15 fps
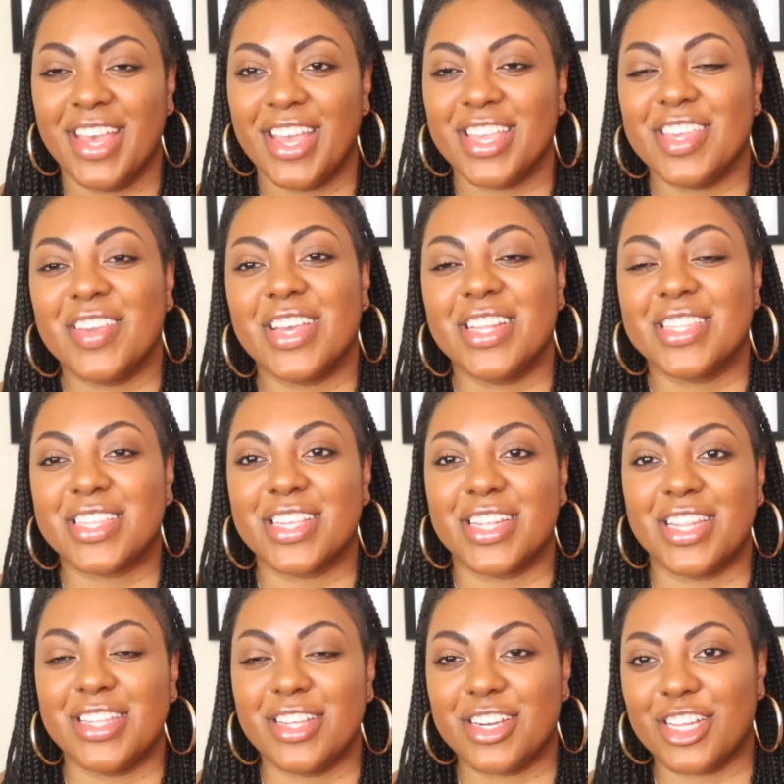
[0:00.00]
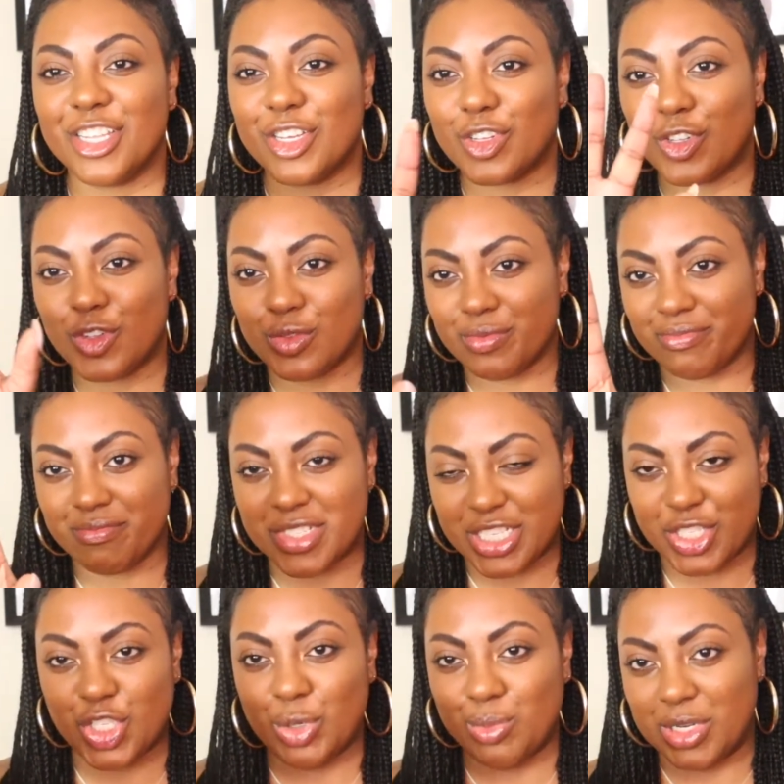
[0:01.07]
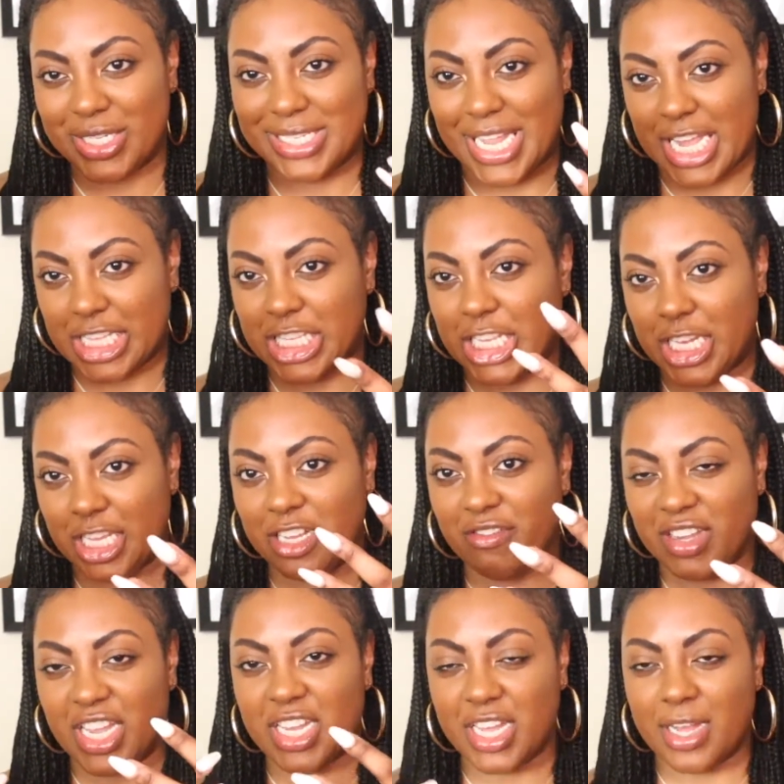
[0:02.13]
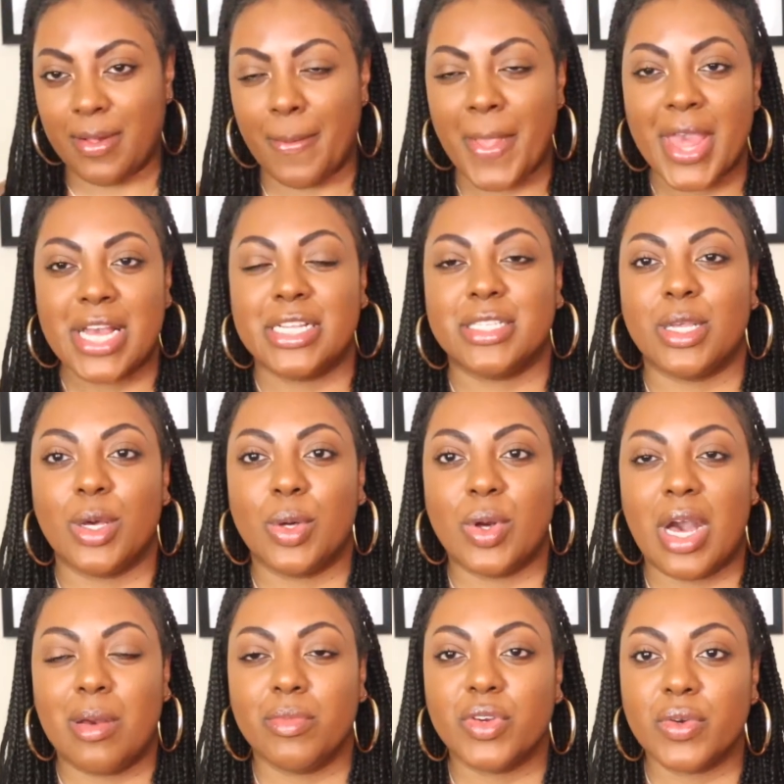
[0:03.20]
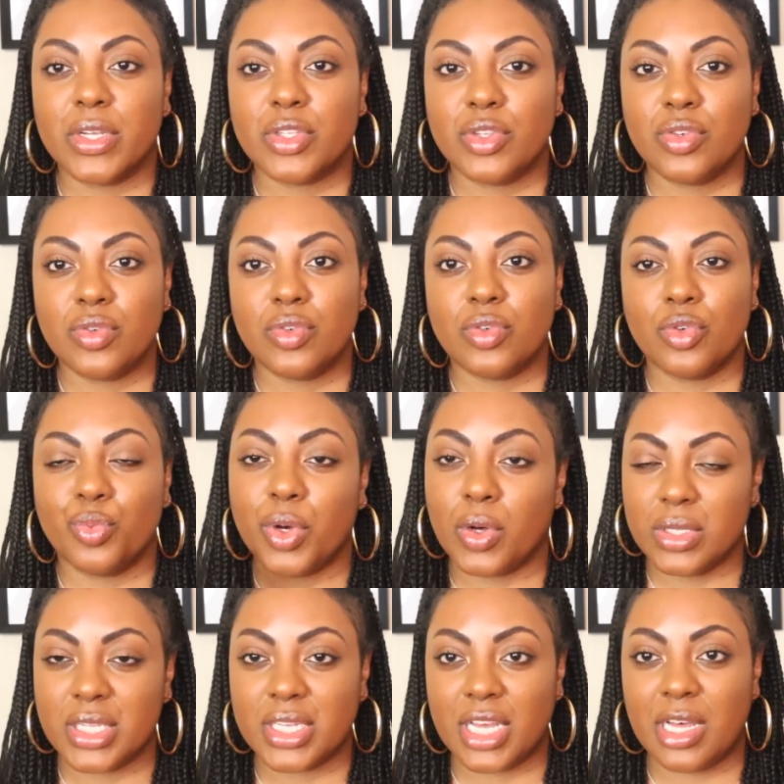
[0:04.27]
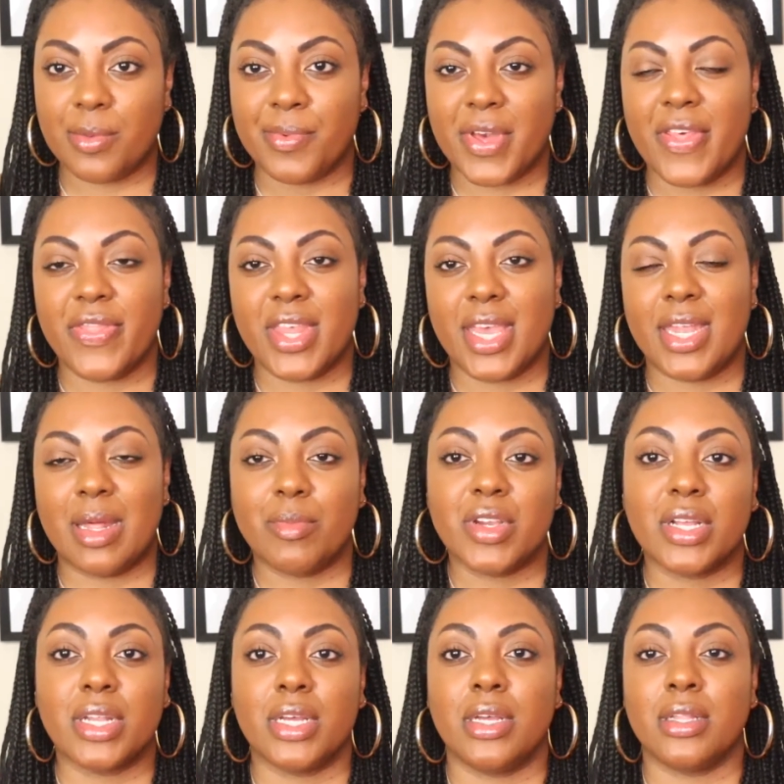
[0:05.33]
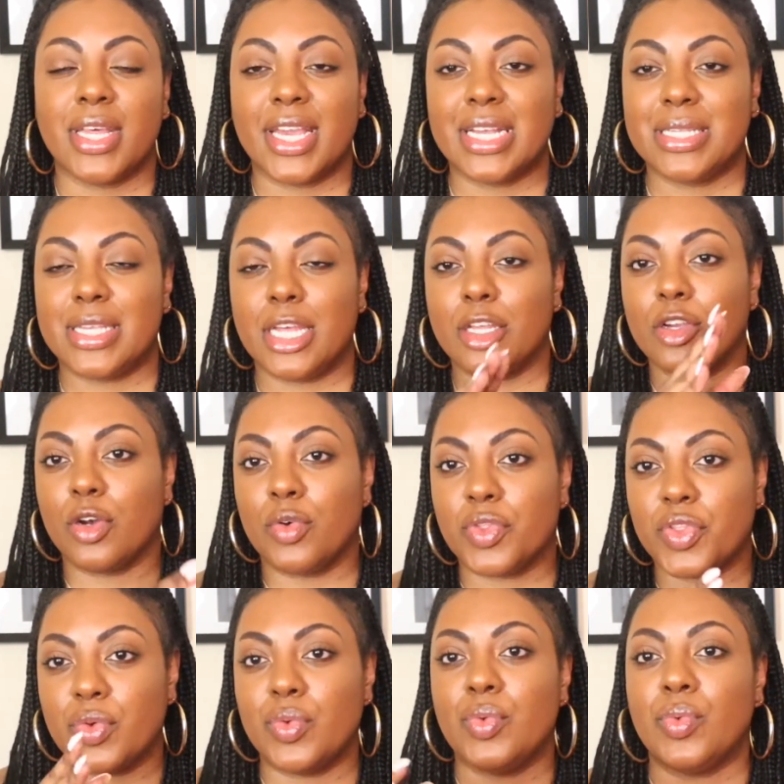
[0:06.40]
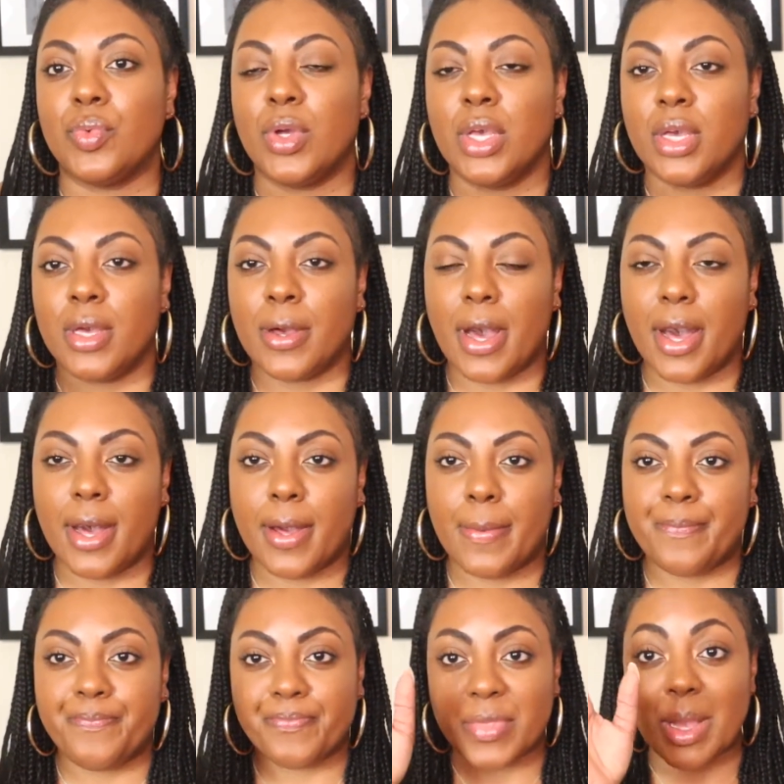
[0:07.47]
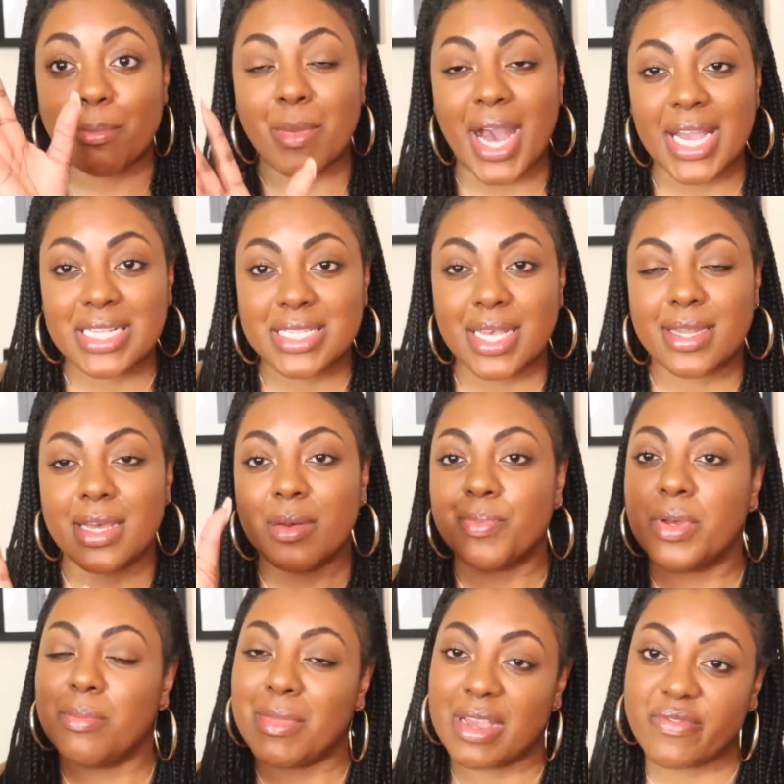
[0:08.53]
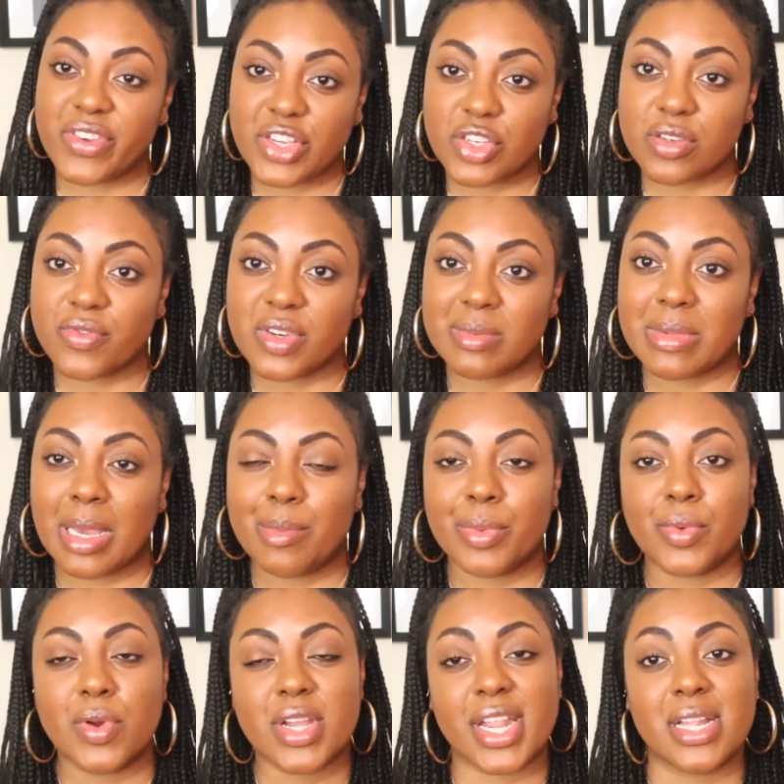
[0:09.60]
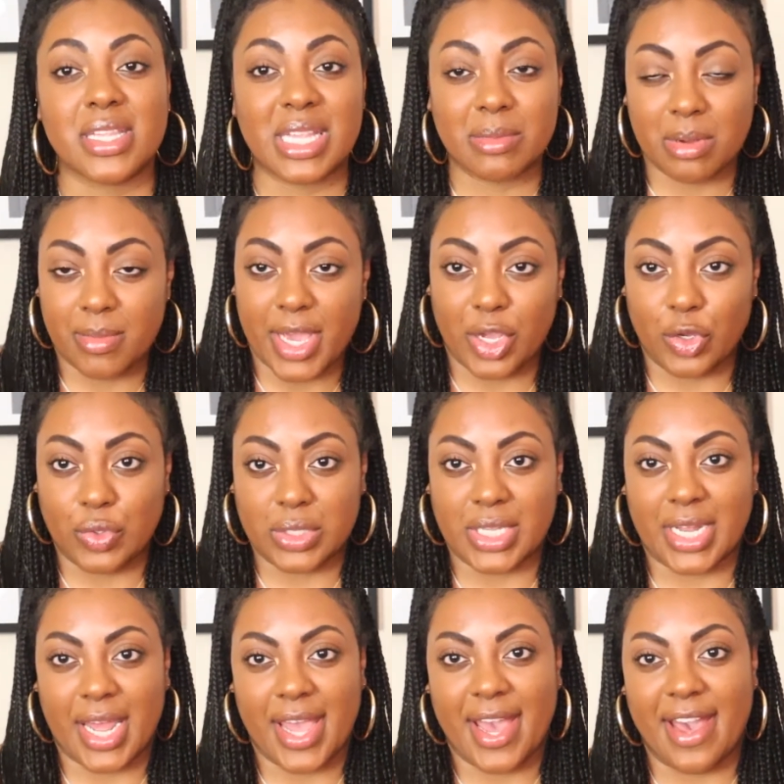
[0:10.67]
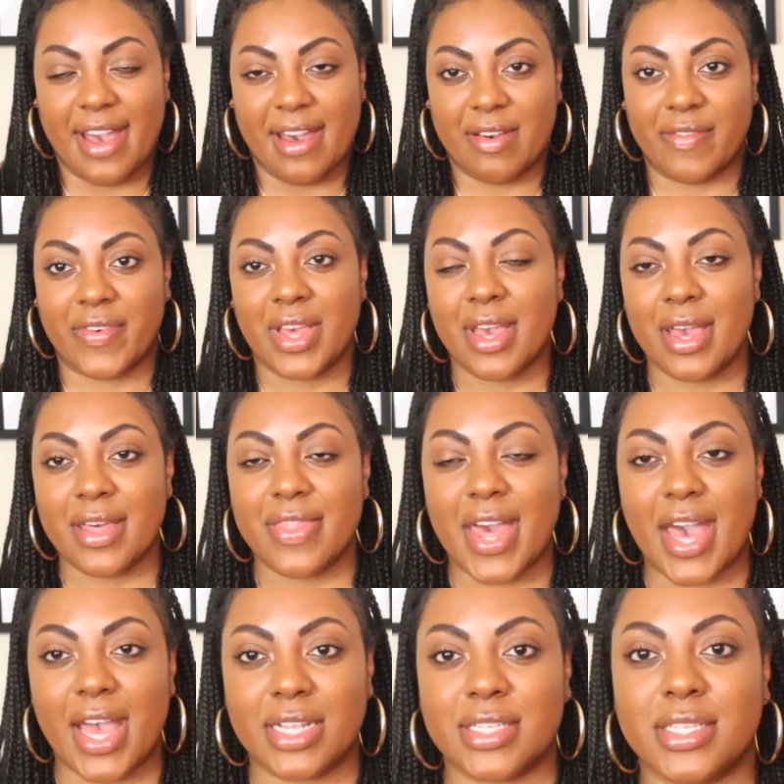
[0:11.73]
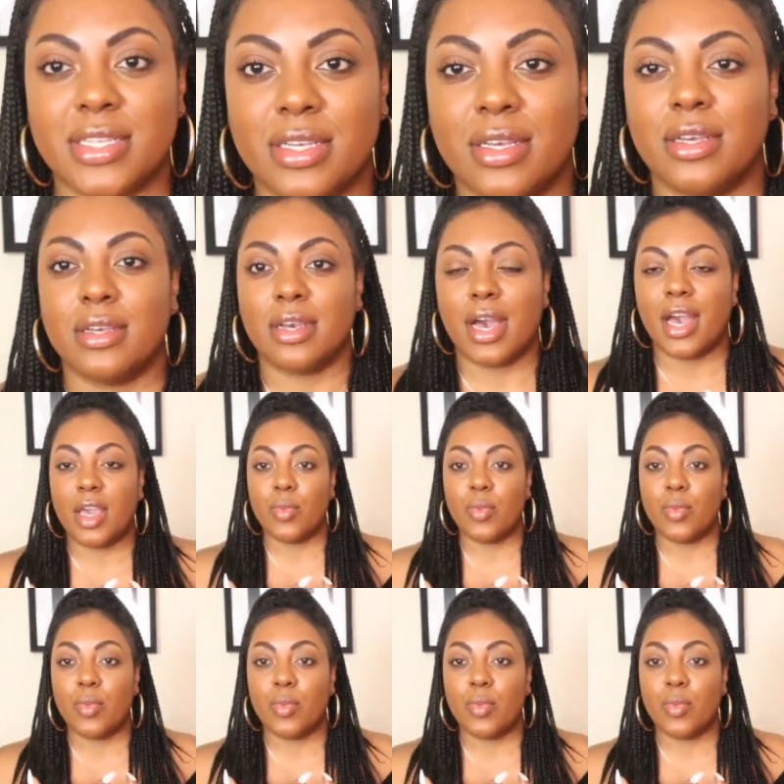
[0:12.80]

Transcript: It's gonna look a little, there's too much lights in here right now. So I'm going to post it up, and then I'm gonna, like I said, go through my setup, my vision for my board, and some of my goals that I have that I